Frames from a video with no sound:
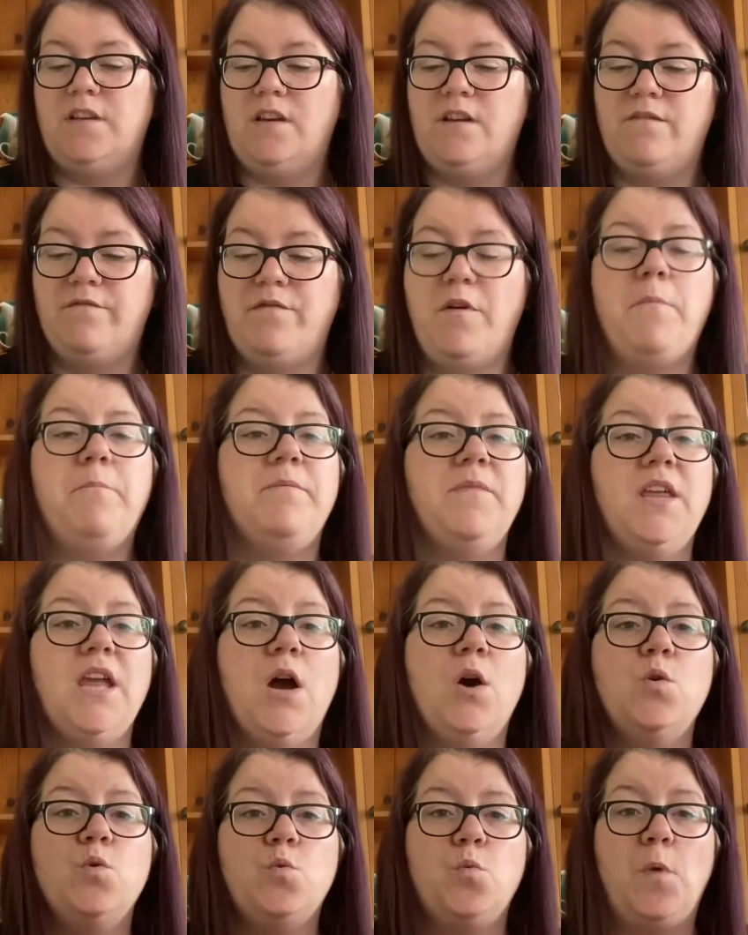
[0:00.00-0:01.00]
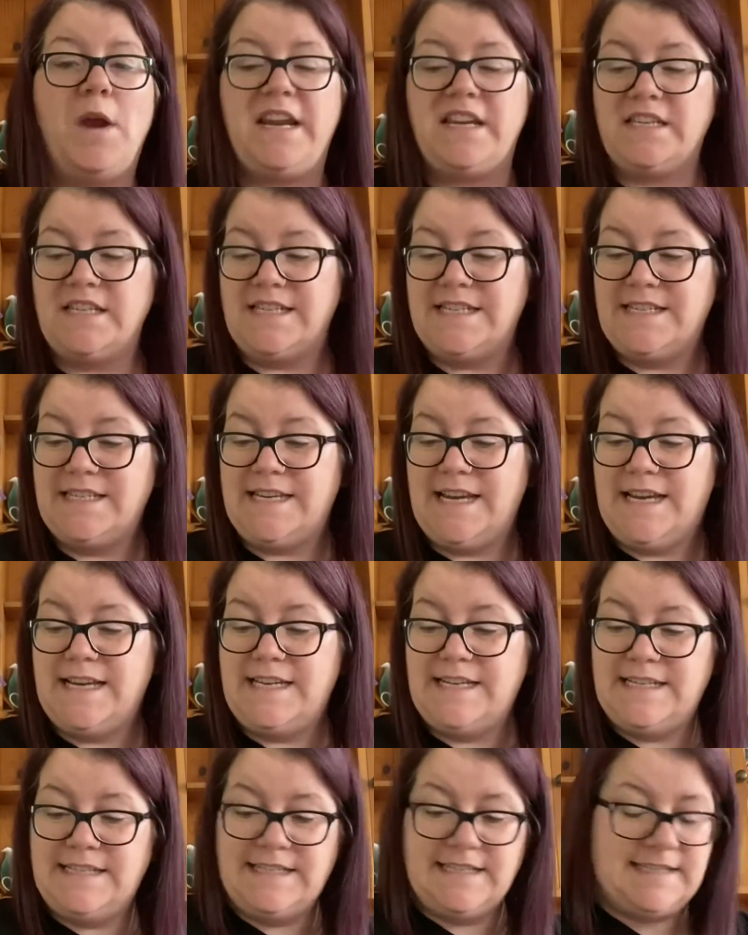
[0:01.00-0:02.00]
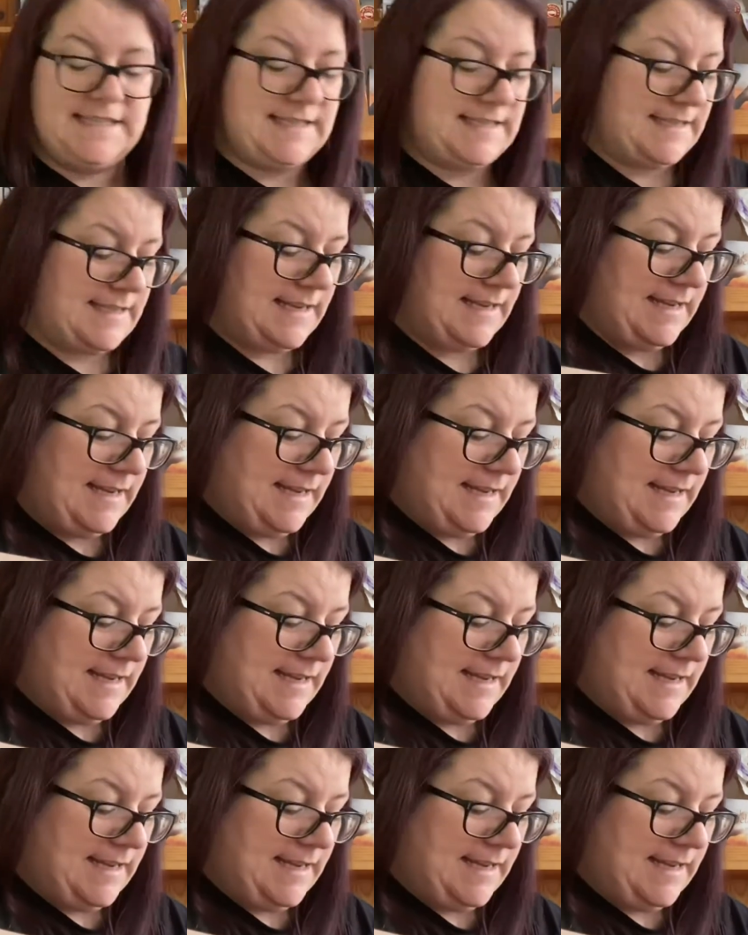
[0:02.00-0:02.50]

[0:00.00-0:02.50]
from the old Western days.